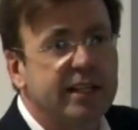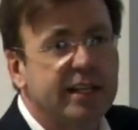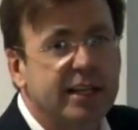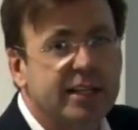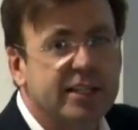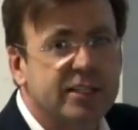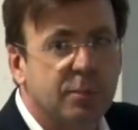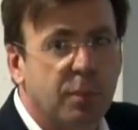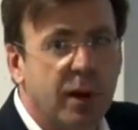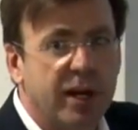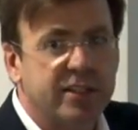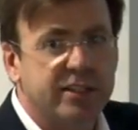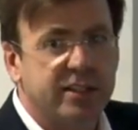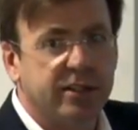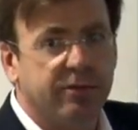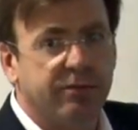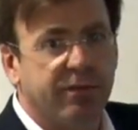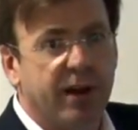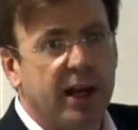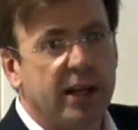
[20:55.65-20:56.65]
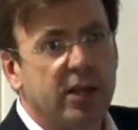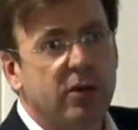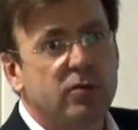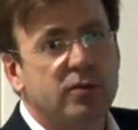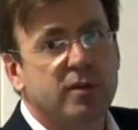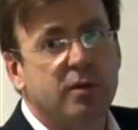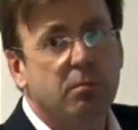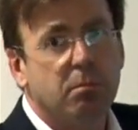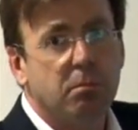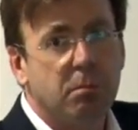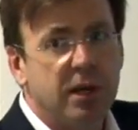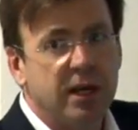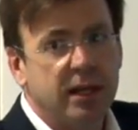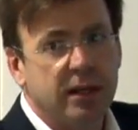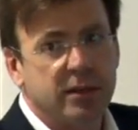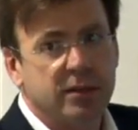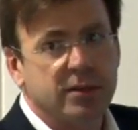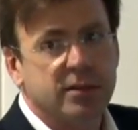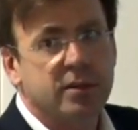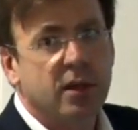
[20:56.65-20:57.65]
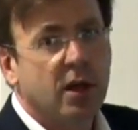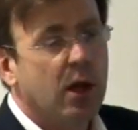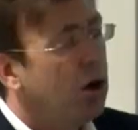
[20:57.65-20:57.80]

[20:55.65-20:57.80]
expected values and means,